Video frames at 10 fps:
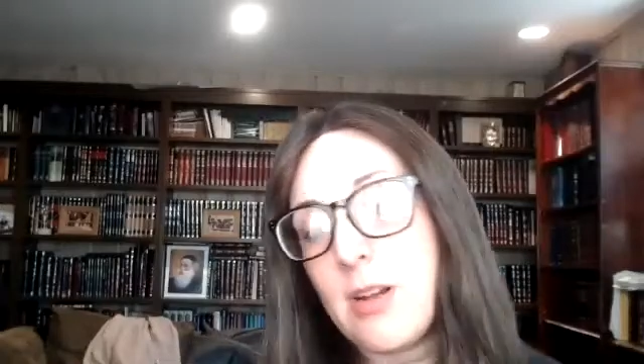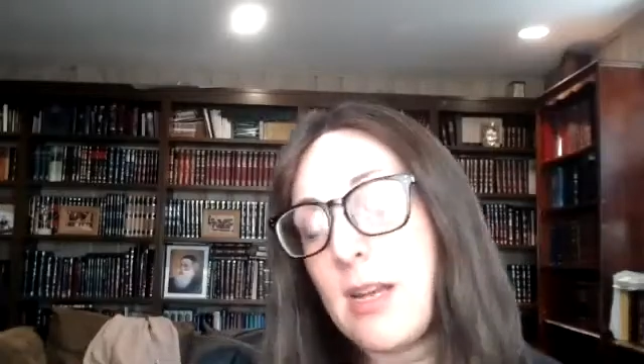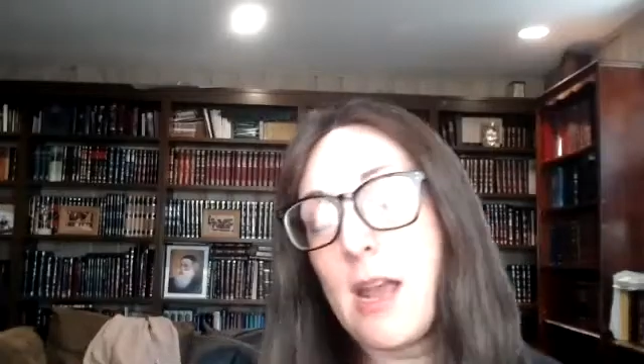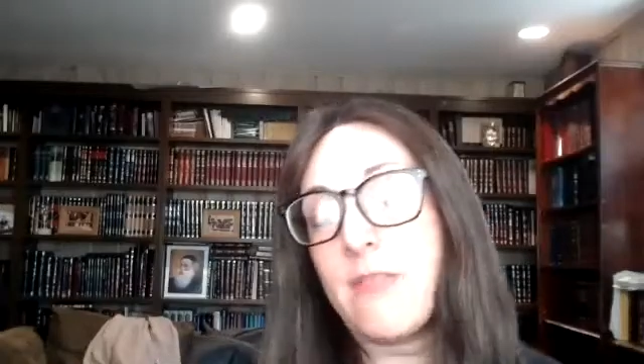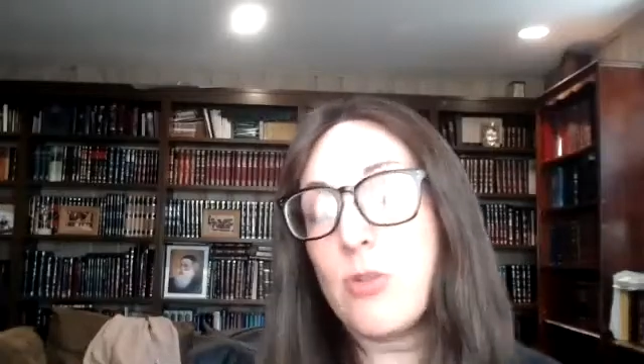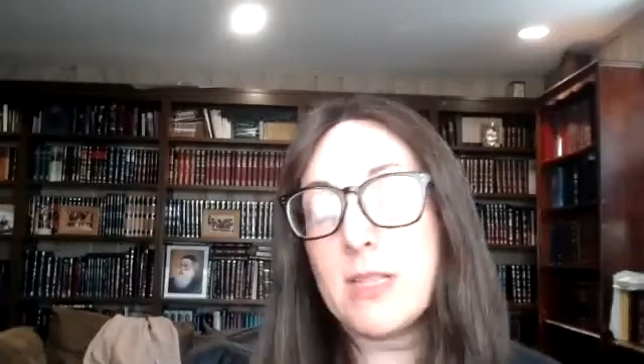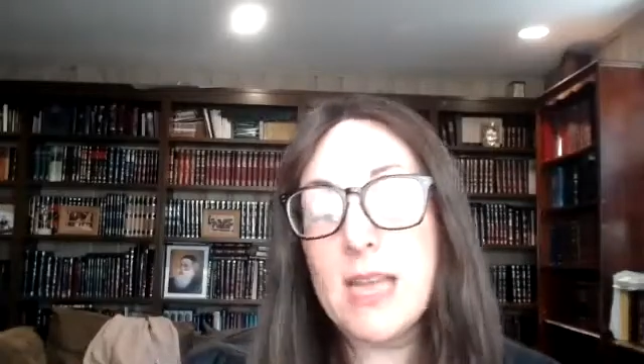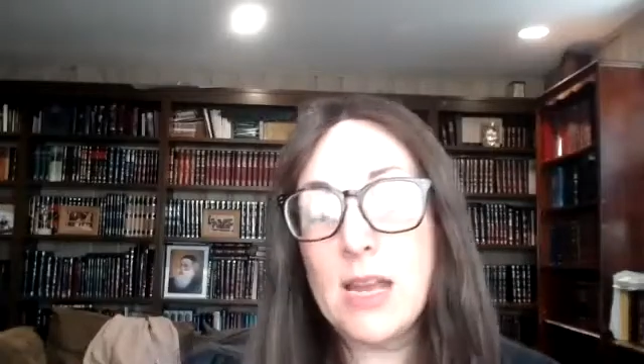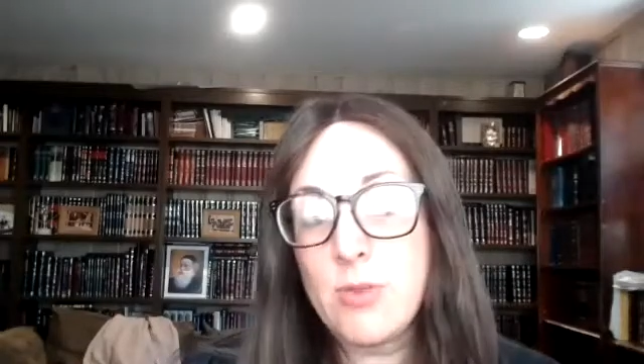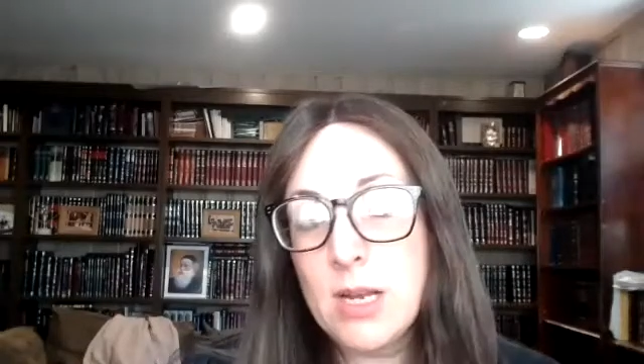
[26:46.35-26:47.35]
And of course,
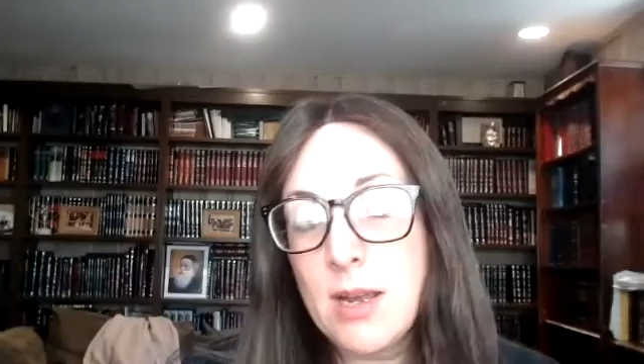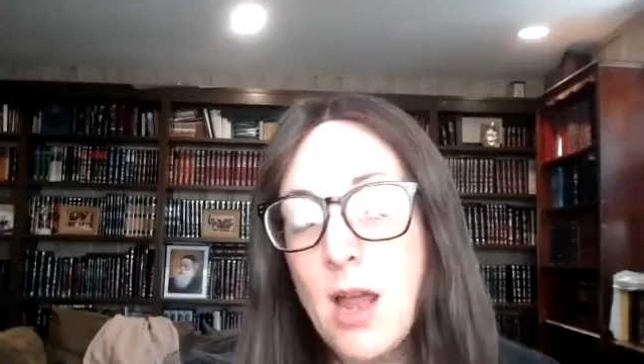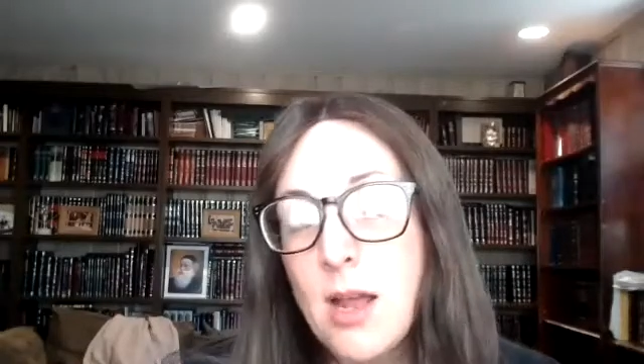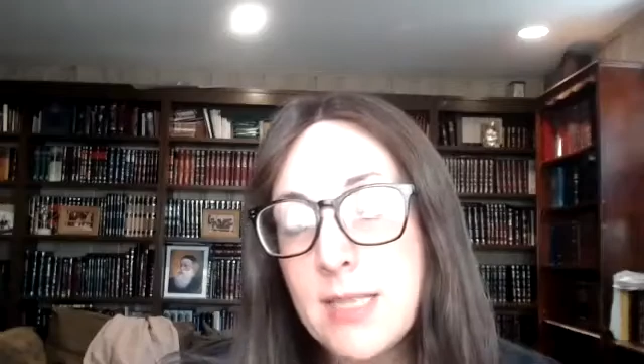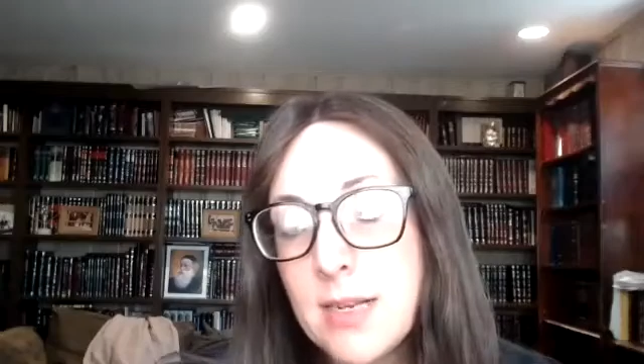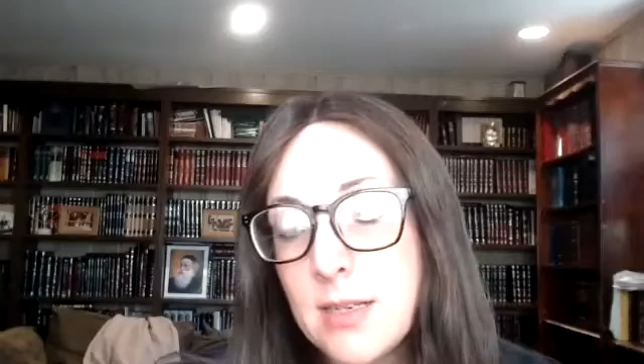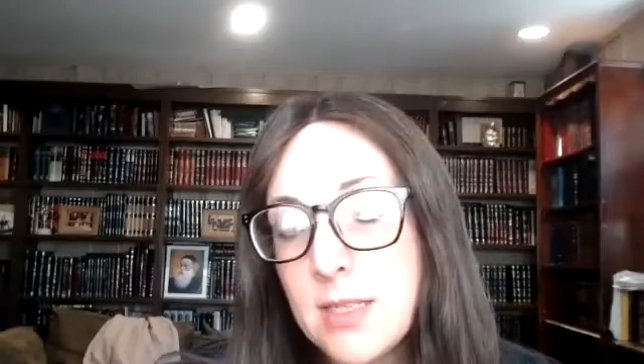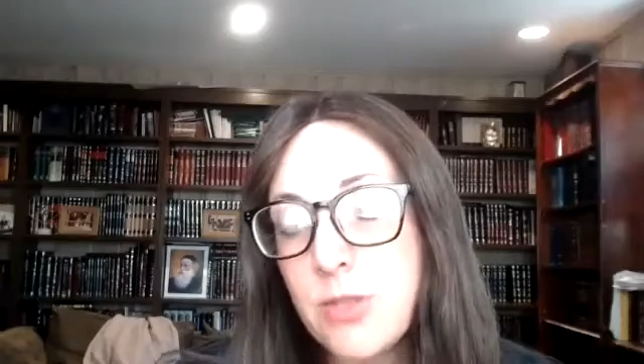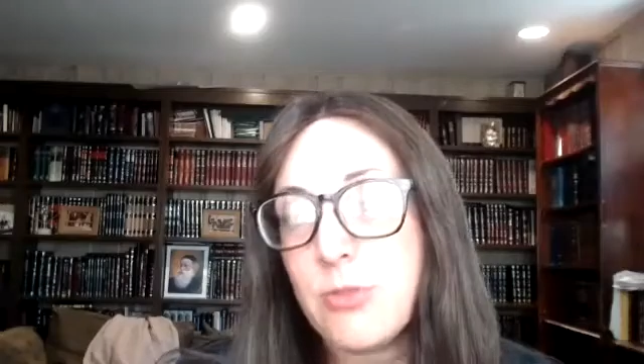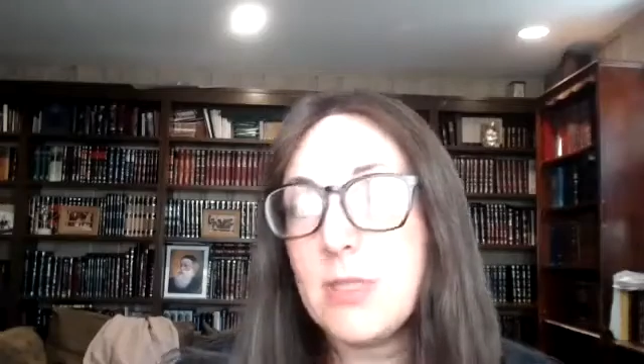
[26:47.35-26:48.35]
anyone can contact us
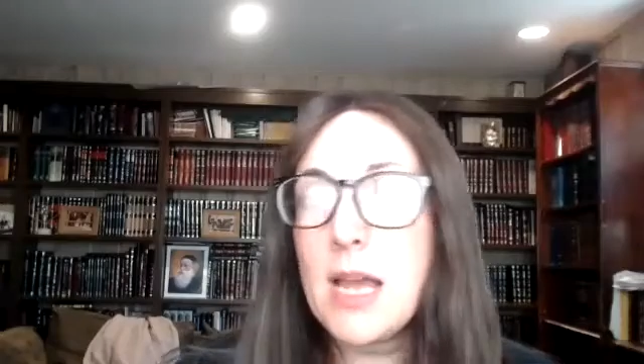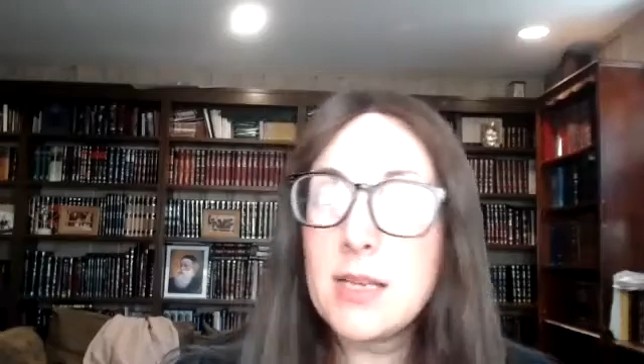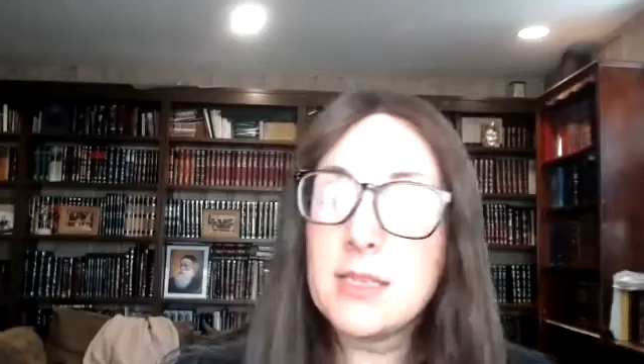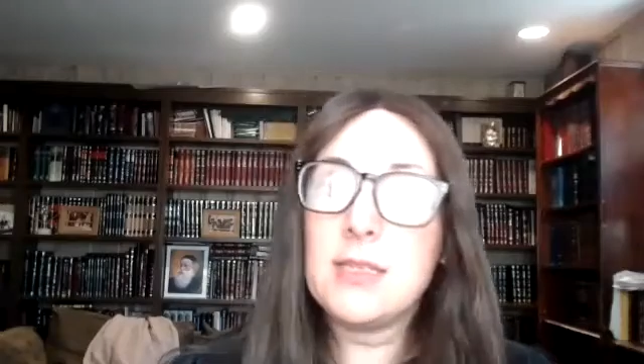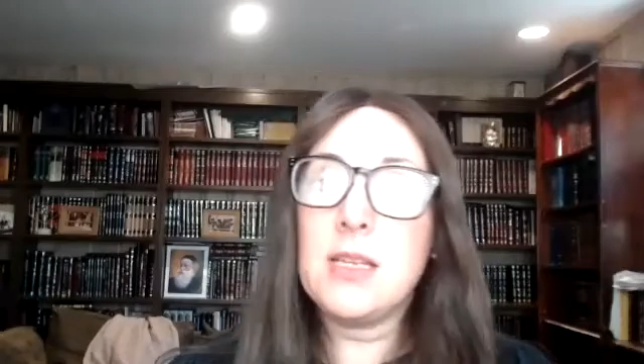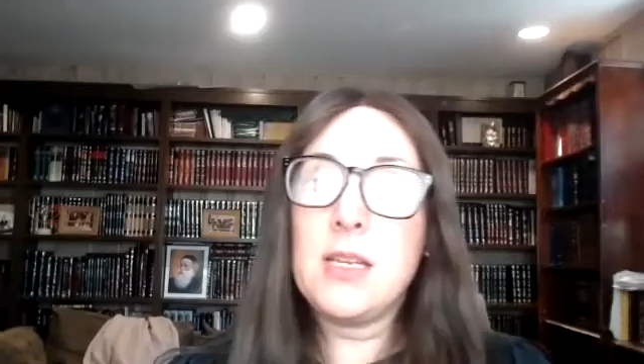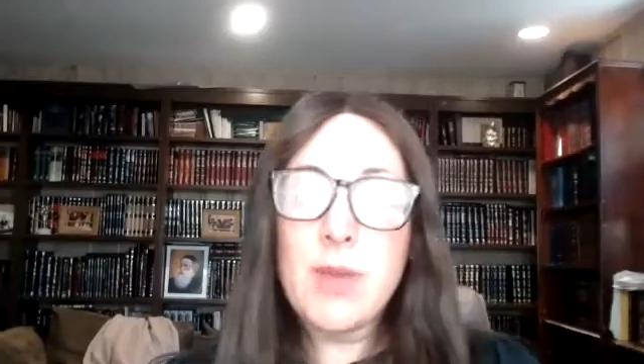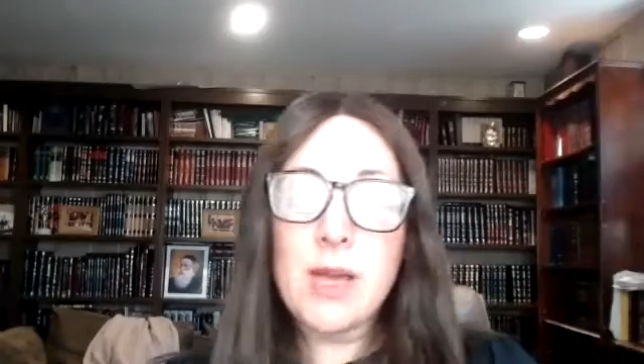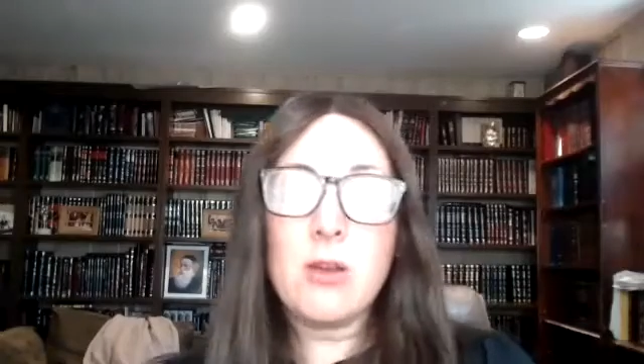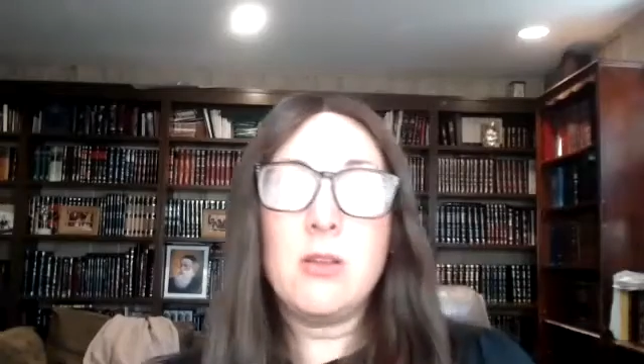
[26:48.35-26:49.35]
through text,
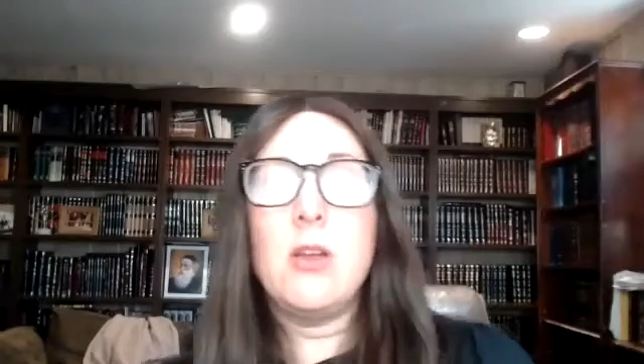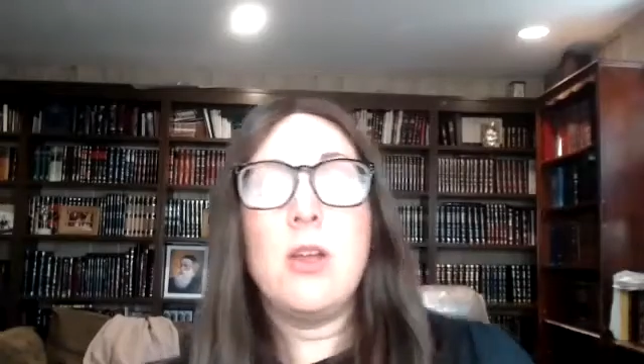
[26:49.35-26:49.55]
email,